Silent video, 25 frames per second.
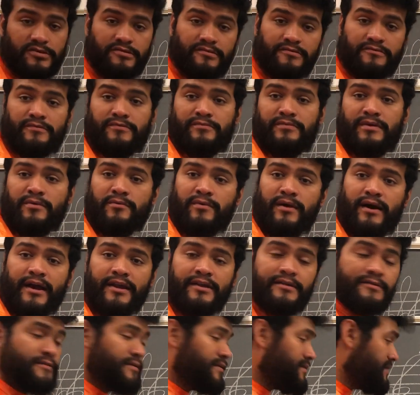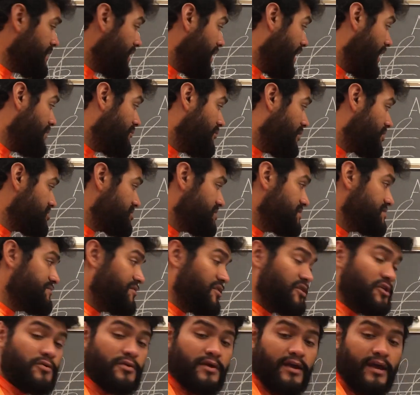you can rewind and watch this
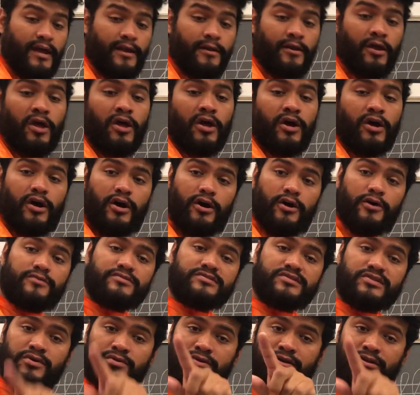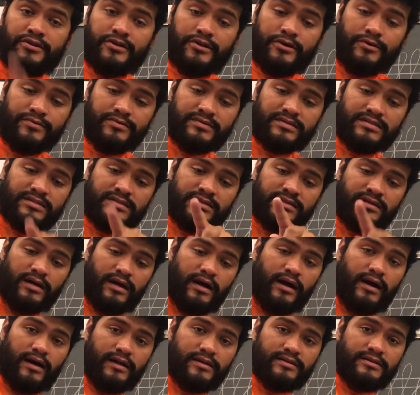video again. Also, the notes
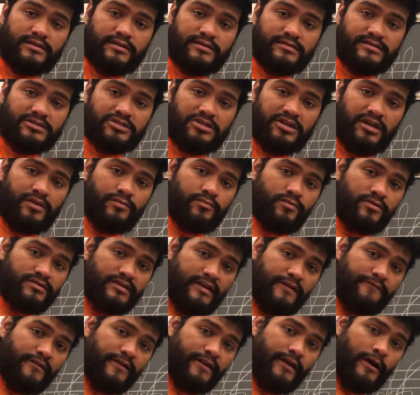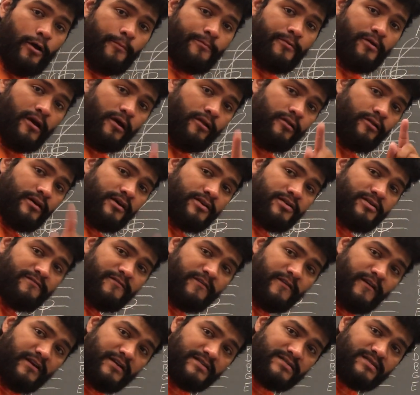on this sheet will definitely help you out. Look at the
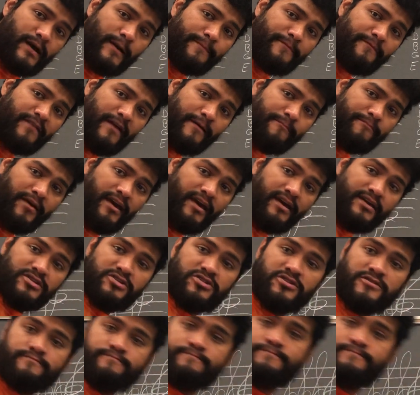very top of that page.